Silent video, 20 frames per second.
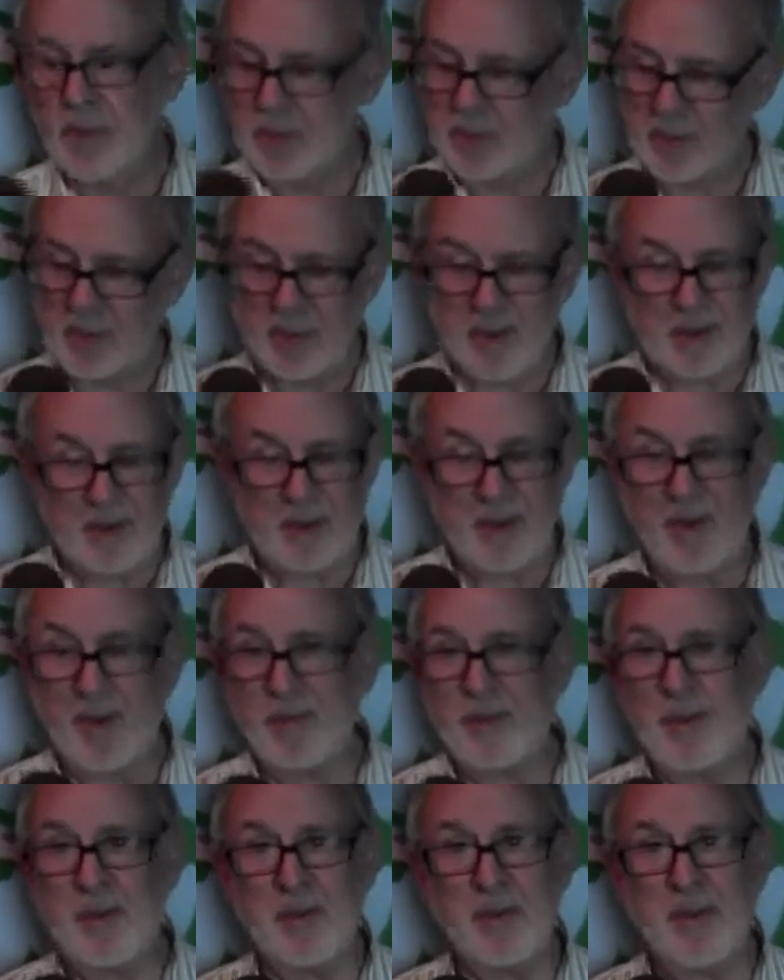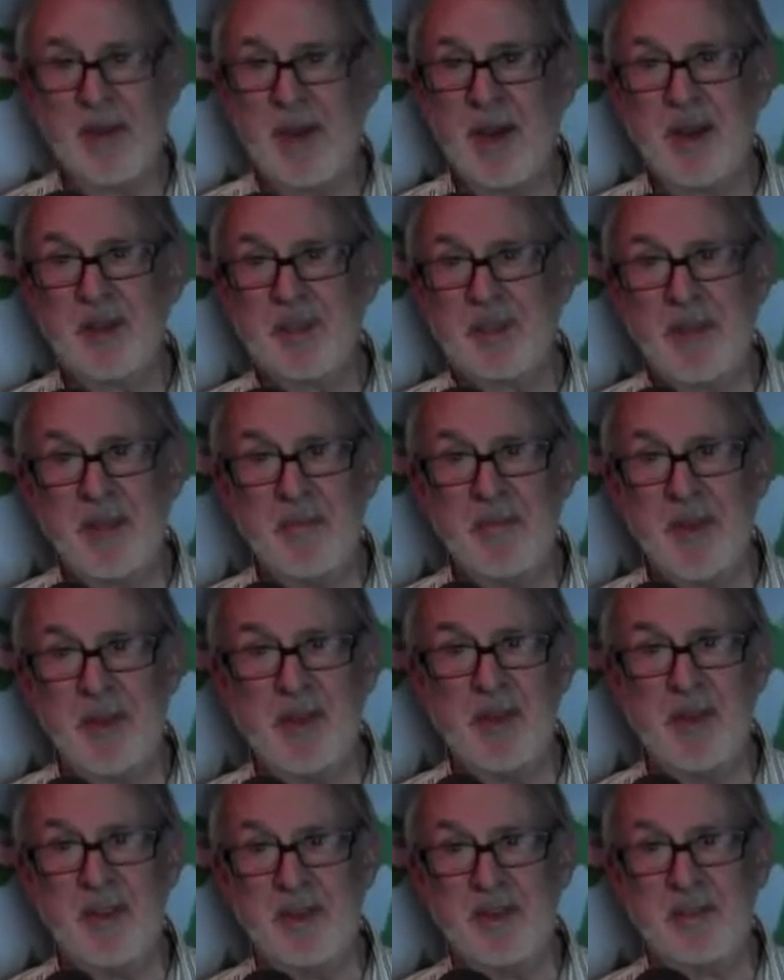We sure do. And we got to stop
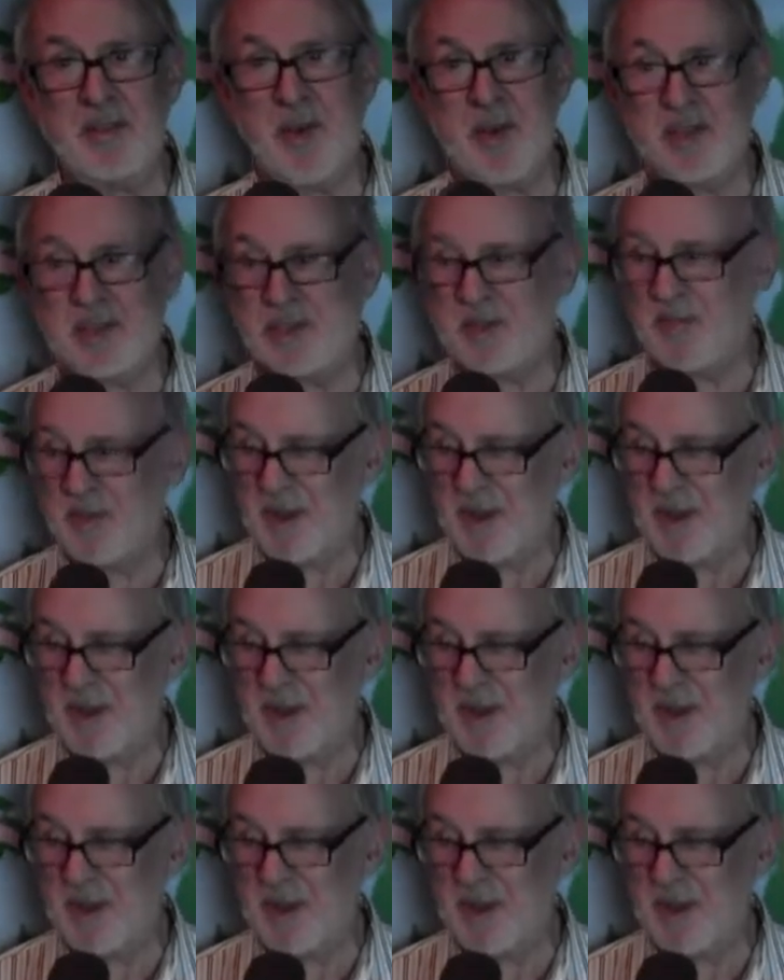meeting in these crazy